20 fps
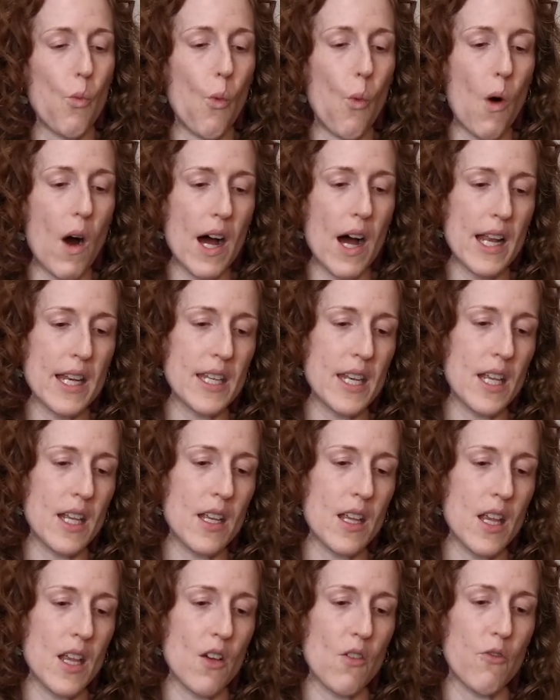
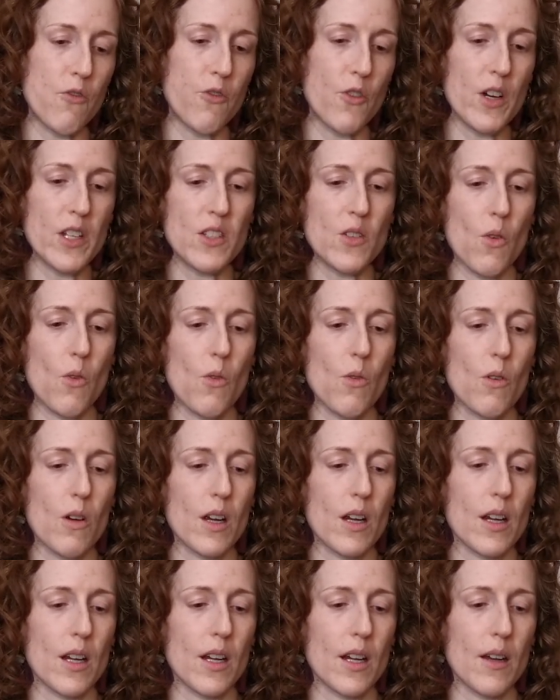1 foot
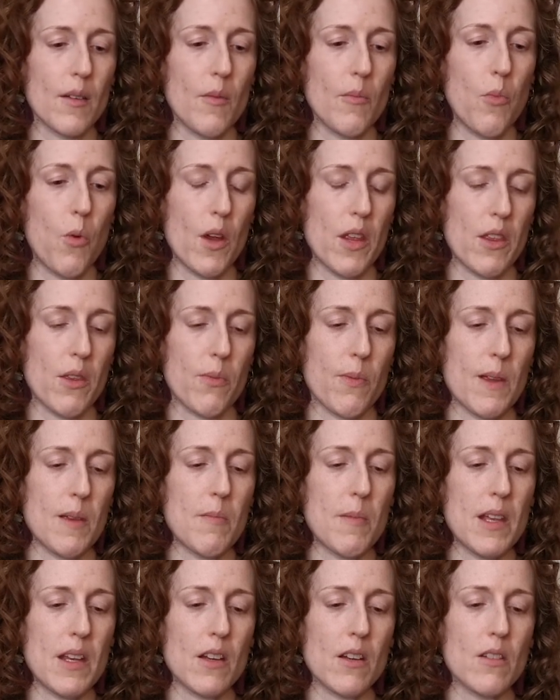or
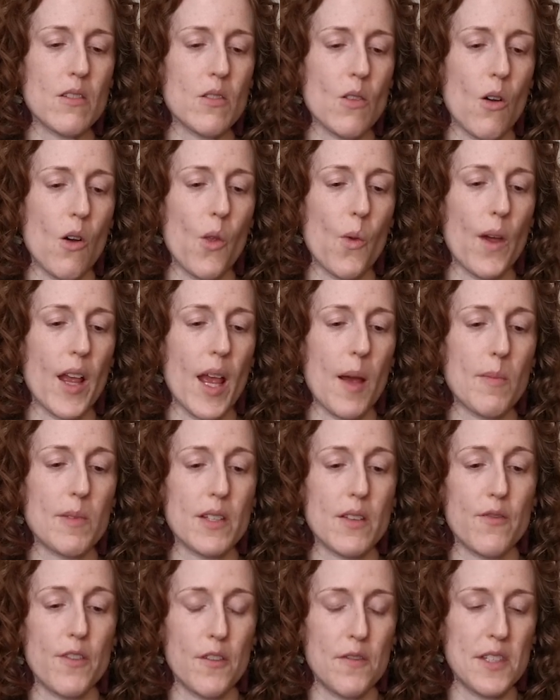0.3 meters all the way up
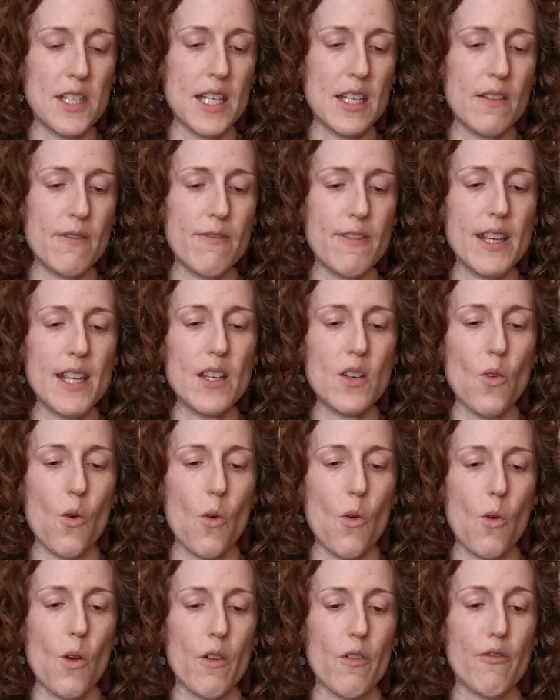to 15 feet
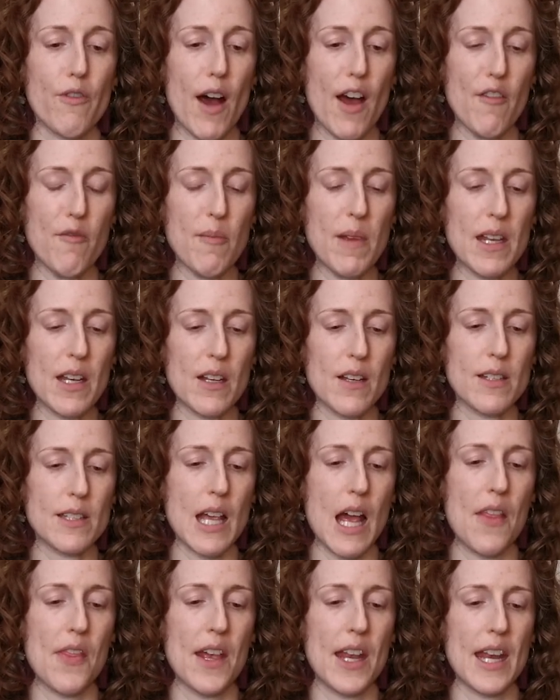or 5
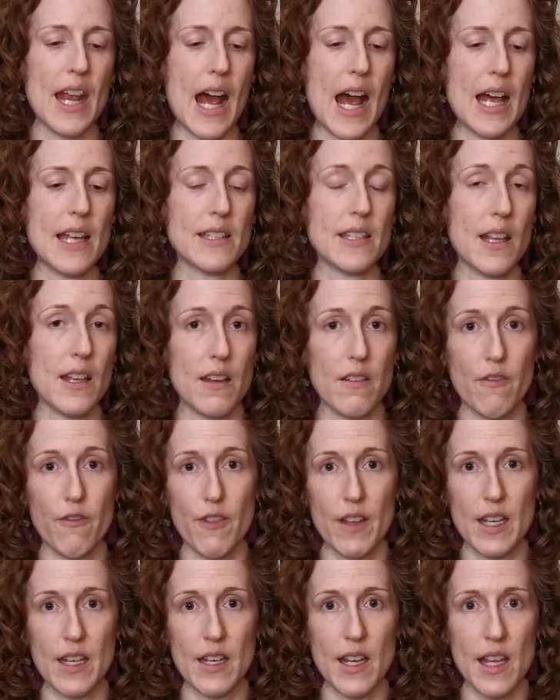meters, and then it has an
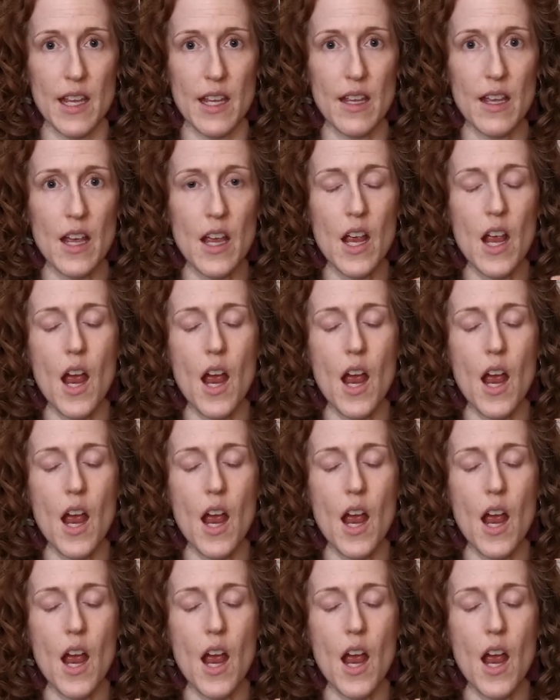infinity